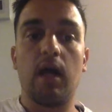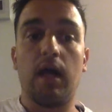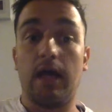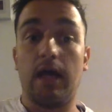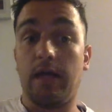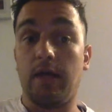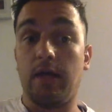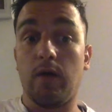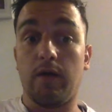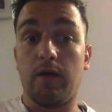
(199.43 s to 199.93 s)

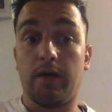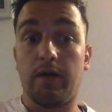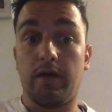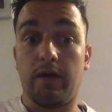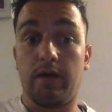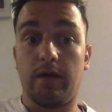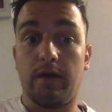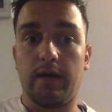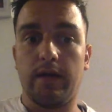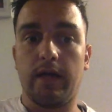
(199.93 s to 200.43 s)

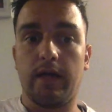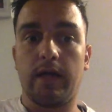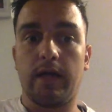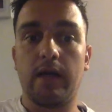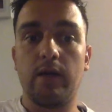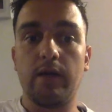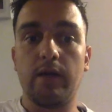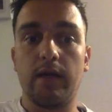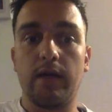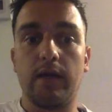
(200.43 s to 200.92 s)

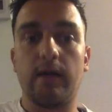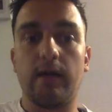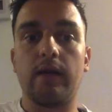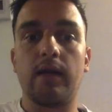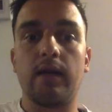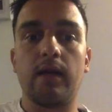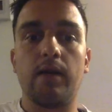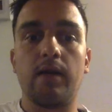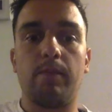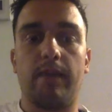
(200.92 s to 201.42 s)
encoding
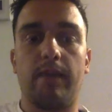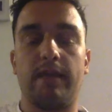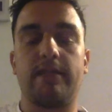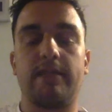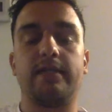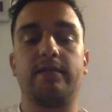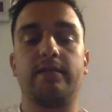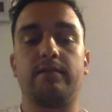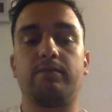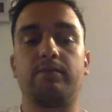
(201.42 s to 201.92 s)
by
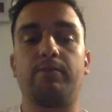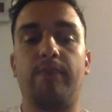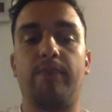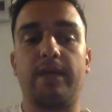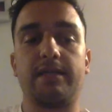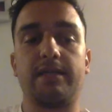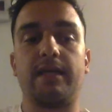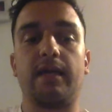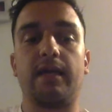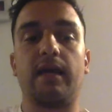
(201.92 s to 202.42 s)

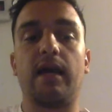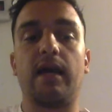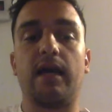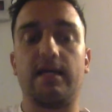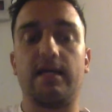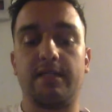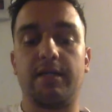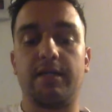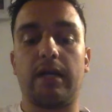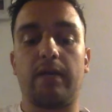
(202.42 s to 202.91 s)
passing
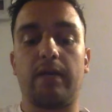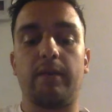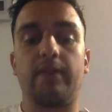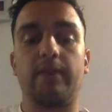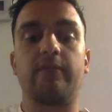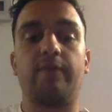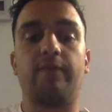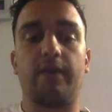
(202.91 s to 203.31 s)
as an argument.